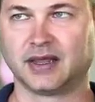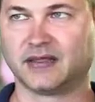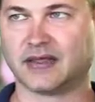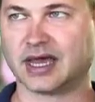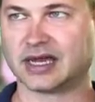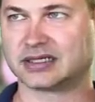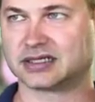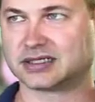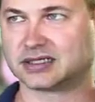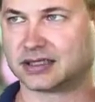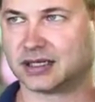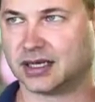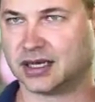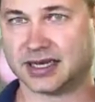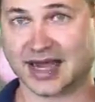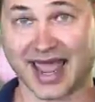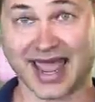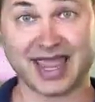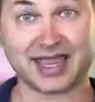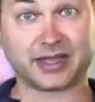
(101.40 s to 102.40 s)
That's
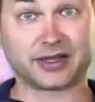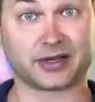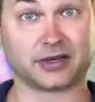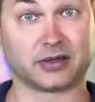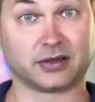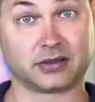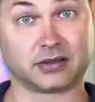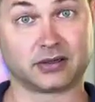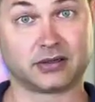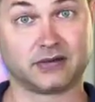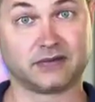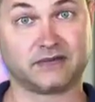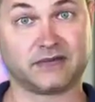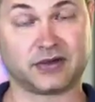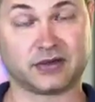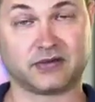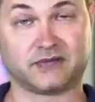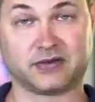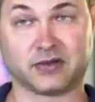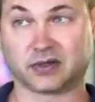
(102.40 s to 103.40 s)
an angular
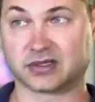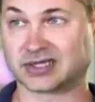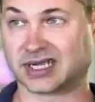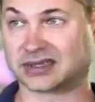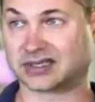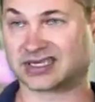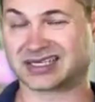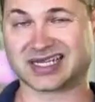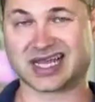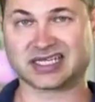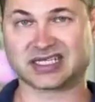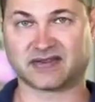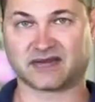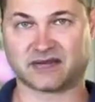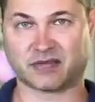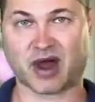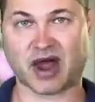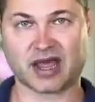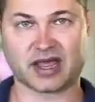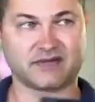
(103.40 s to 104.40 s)
field of view. It's like the slice of
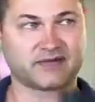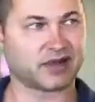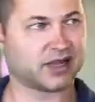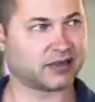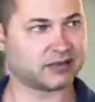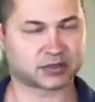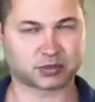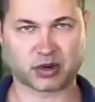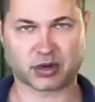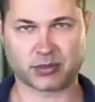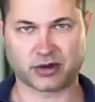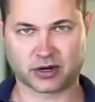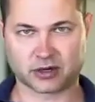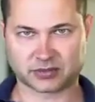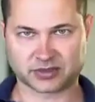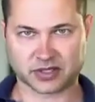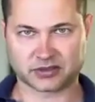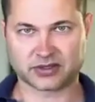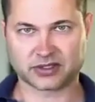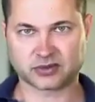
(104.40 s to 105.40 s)
the pie. If I spread my
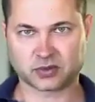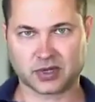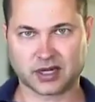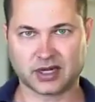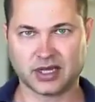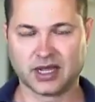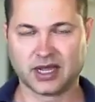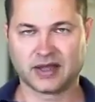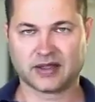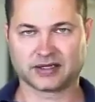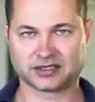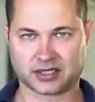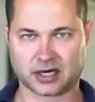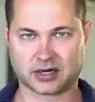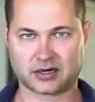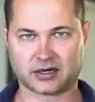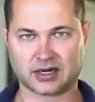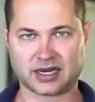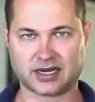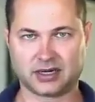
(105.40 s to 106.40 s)
arms out this way, that's
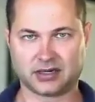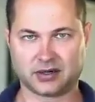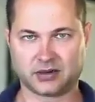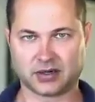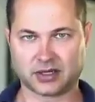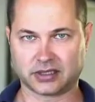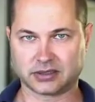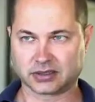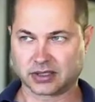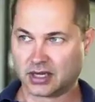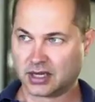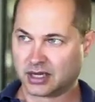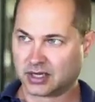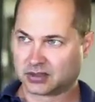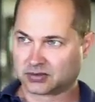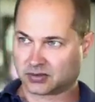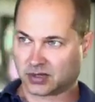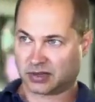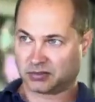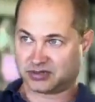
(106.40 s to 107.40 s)
180 degrees.
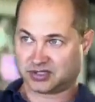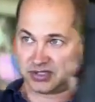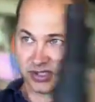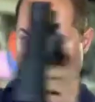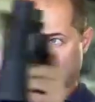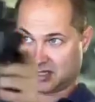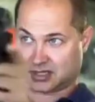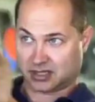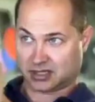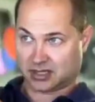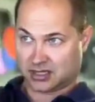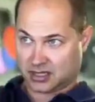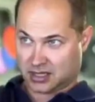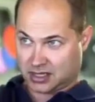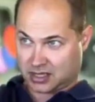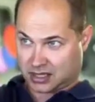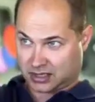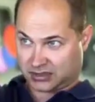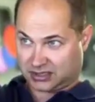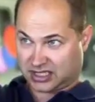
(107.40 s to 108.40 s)
So I'm seeing
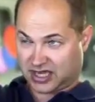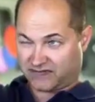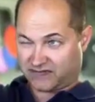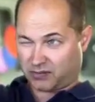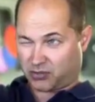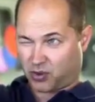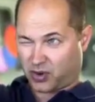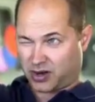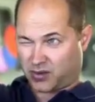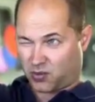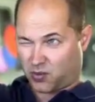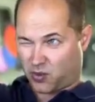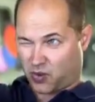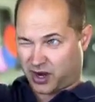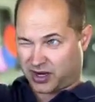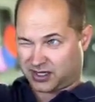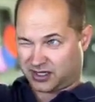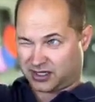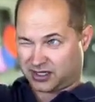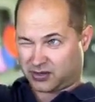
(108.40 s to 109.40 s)
a
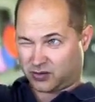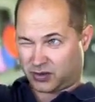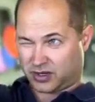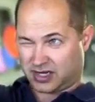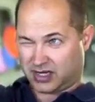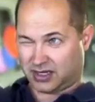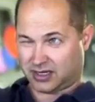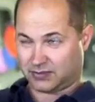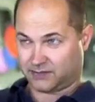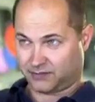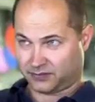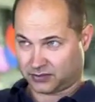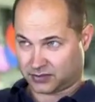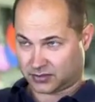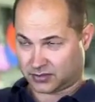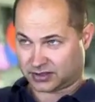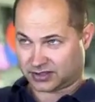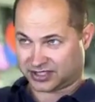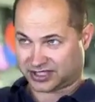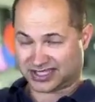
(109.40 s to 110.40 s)
7.1 degree
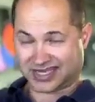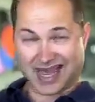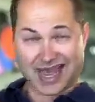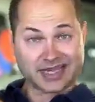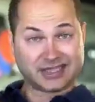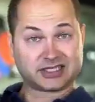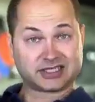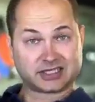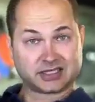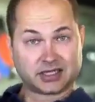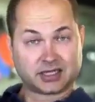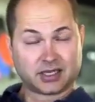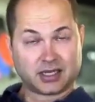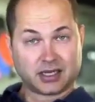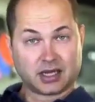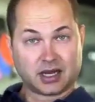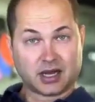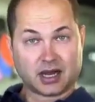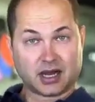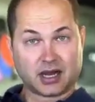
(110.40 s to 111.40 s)
slice
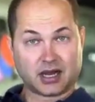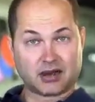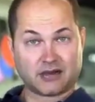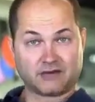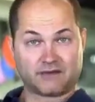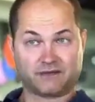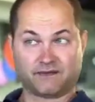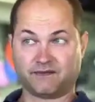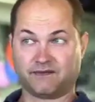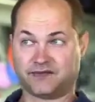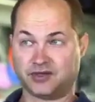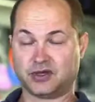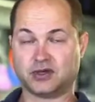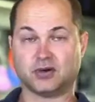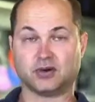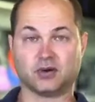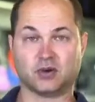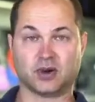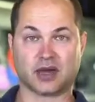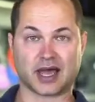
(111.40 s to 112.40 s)
of
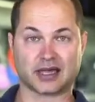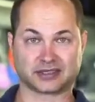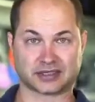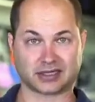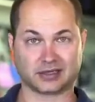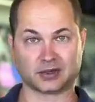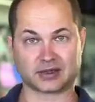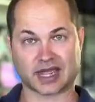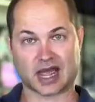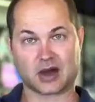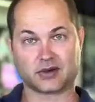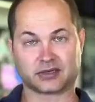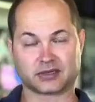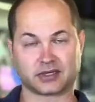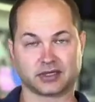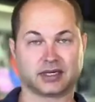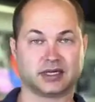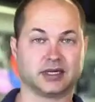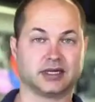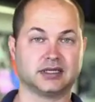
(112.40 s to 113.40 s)
view as I look out
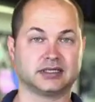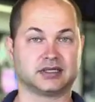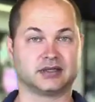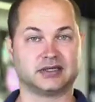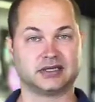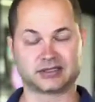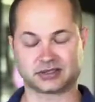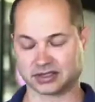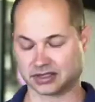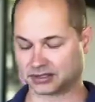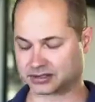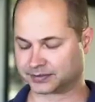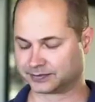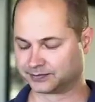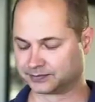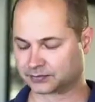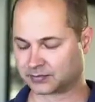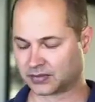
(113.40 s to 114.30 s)
uh, into the distance.